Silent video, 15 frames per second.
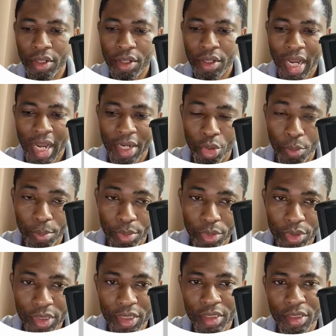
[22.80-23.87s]
and upload
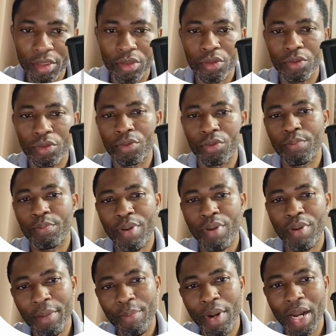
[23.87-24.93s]
it to
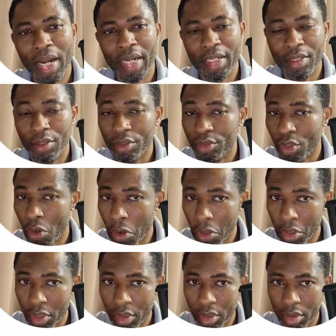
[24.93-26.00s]
pypy.org,
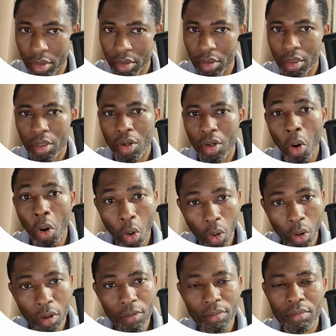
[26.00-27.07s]

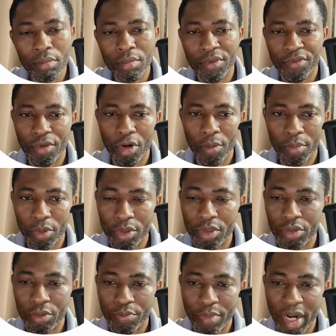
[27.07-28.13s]
or before uploading to
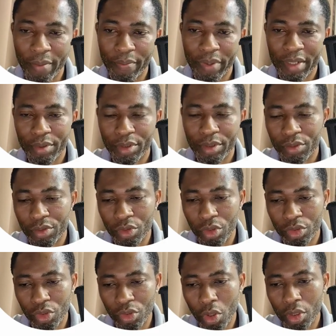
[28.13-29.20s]
pypy.org
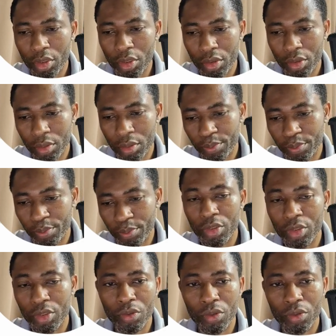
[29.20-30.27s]
you upload it
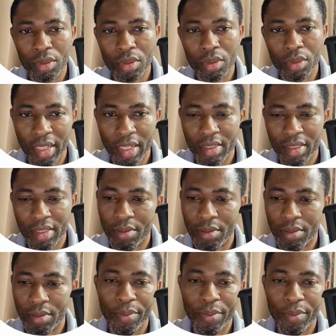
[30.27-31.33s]
to test pypy.